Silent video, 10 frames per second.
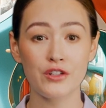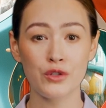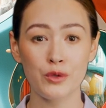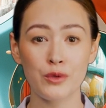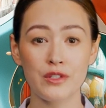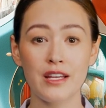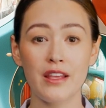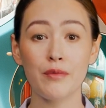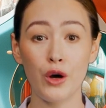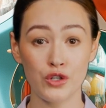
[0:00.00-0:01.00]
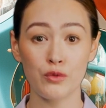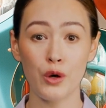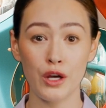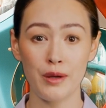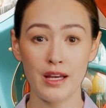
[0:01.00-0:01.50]
tools in the modern
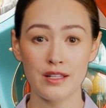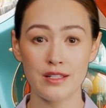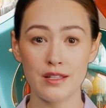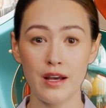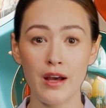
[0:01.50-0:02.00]
workplace,